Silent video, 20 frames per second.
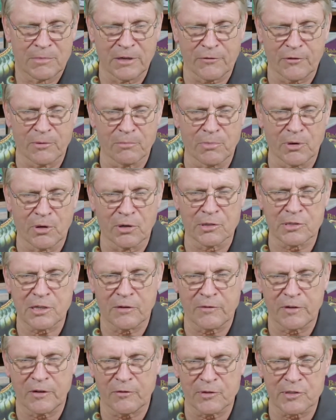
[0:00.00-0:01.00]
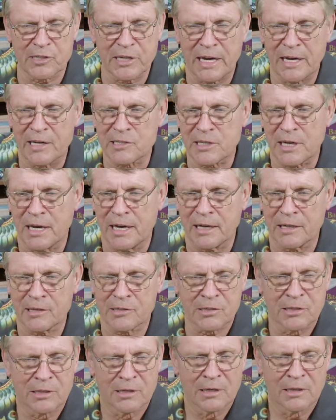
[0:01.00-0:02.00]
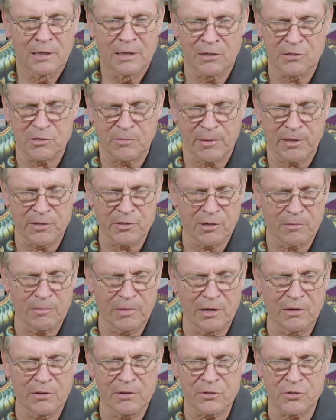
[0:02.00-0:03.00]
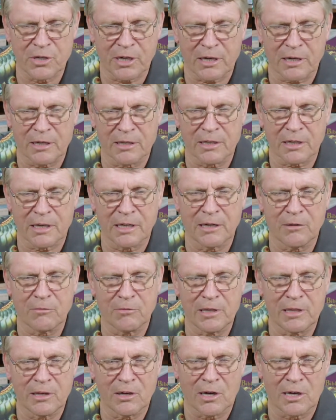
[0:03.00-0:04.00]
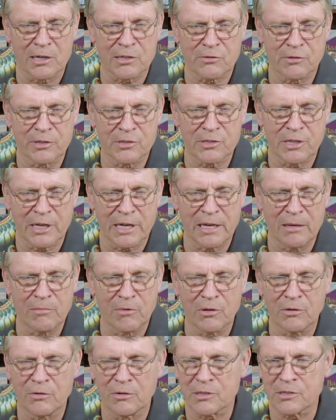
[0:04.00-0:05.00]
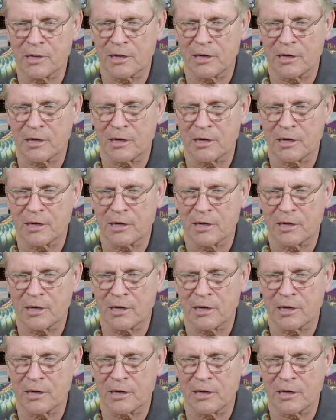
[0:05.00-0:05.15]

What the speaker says: Different birds have different size eggs. There's a bunch of them here, the chicken, the kiwi, the ostrich, the emu,